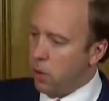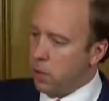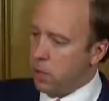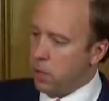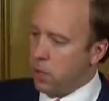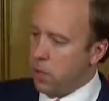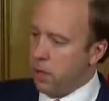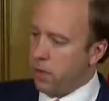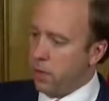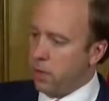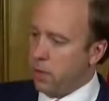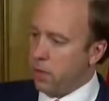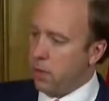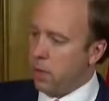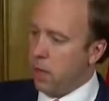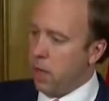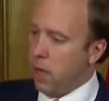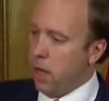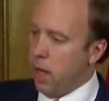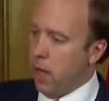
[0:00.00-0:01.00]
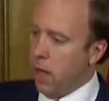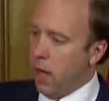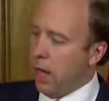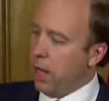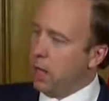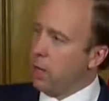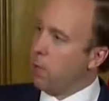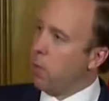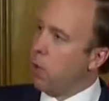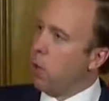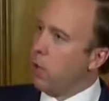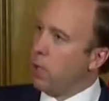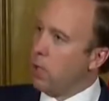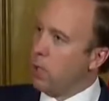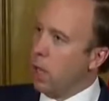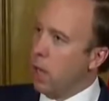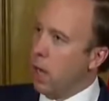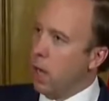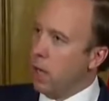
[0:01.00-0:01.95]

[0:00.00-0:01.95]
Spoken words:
0.7 and 0.9,